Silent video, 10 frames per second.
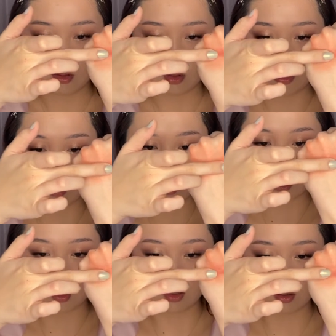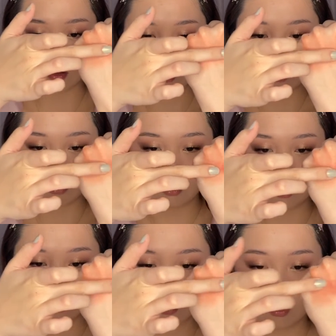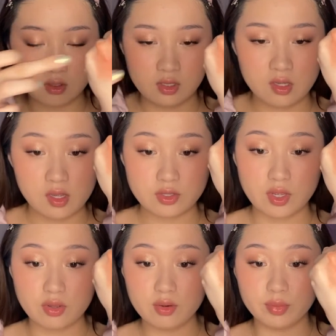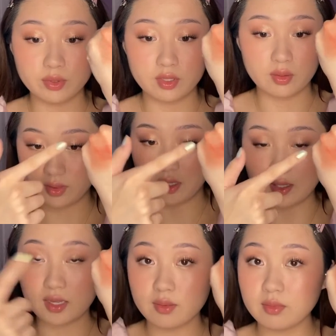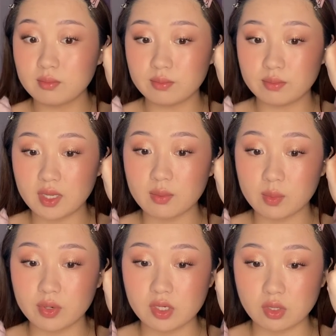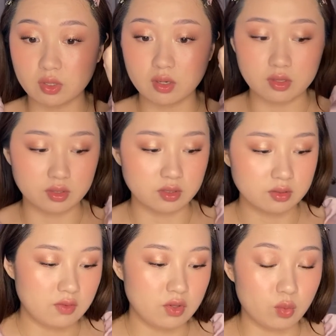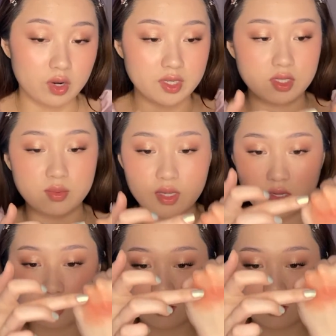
You can see here. So yeah, you can build it up. Like, that can become a pretty dark color if you want it to be.